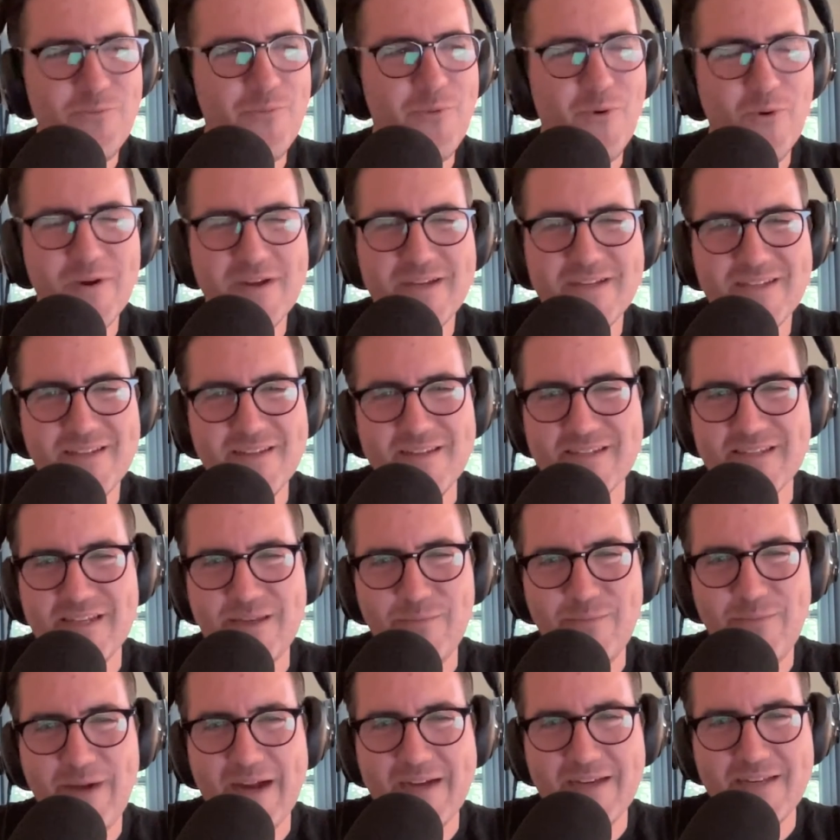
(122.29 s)
pour into this
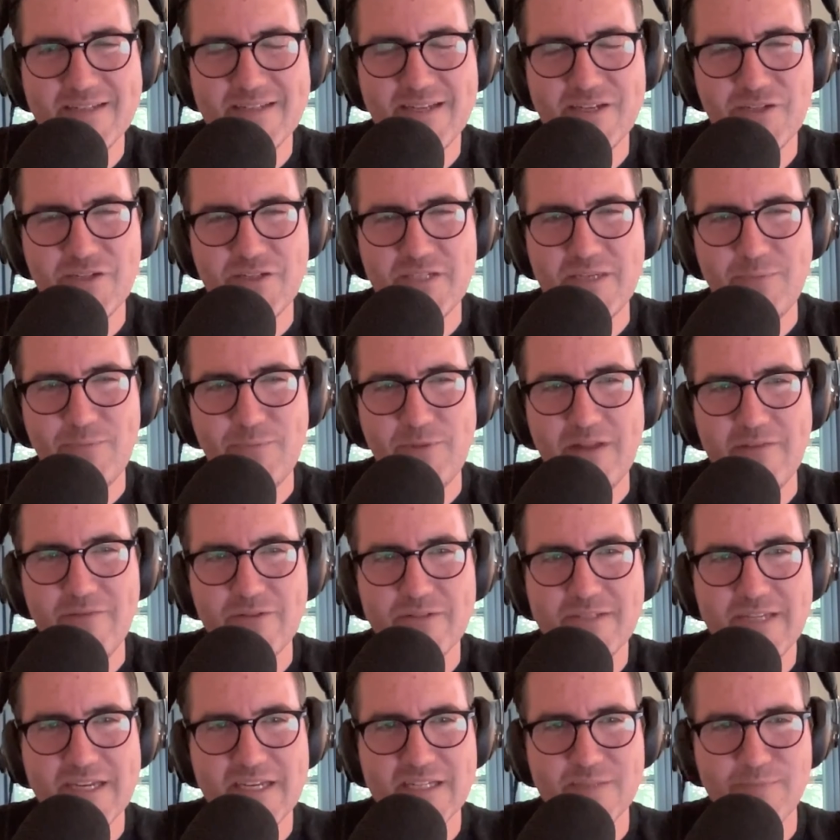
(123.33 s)
impact at such a deep level?
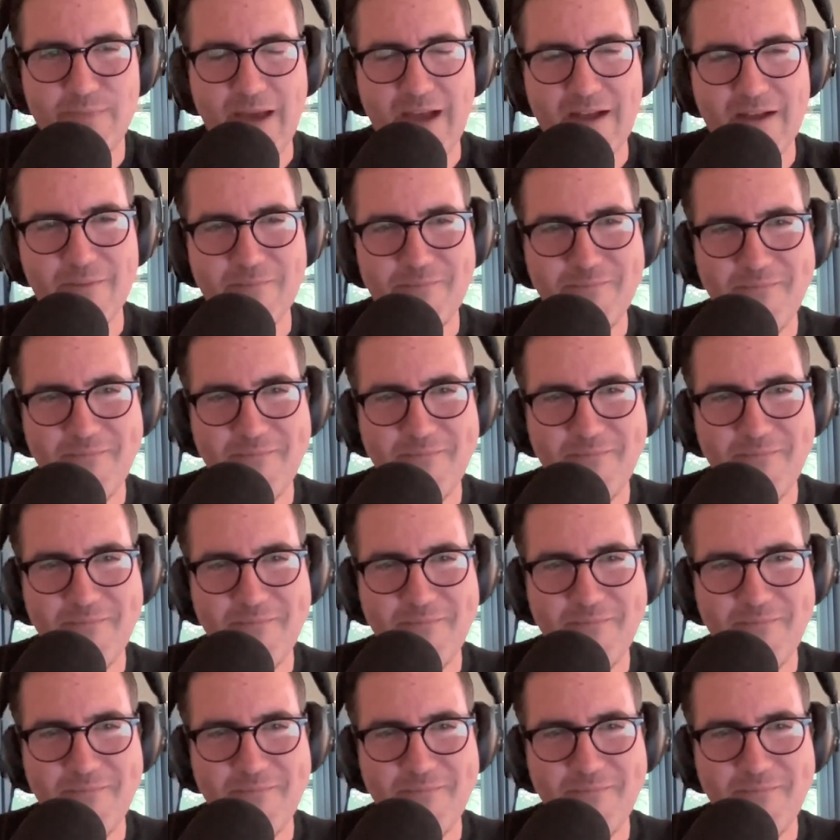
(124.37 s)
Take us back.